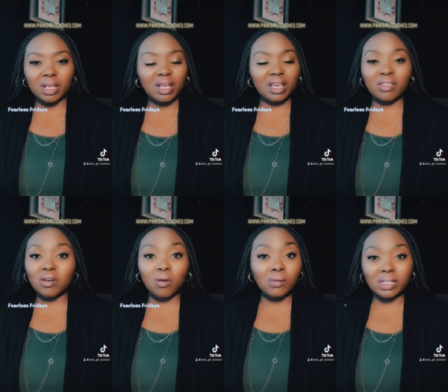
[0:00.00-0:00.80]
And the
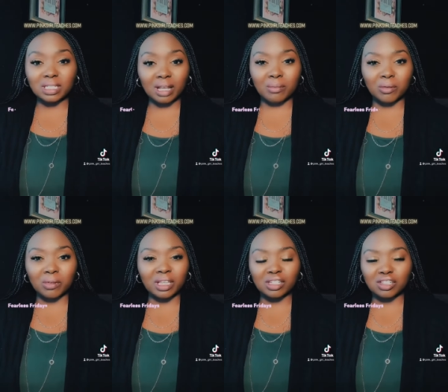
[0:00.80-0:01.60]
only time the
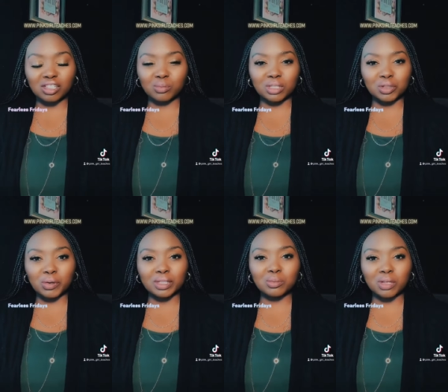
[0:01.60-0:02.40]
relationship is
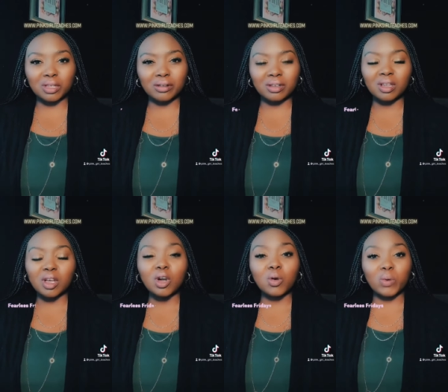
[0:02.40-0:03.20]
going to be good
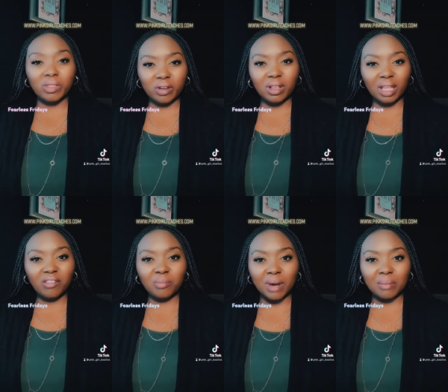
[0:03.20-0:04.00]
when they're
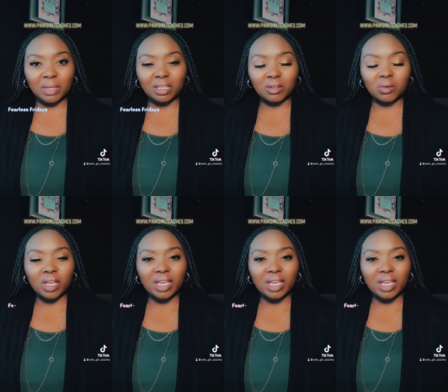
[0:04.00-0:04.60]
love bombing you.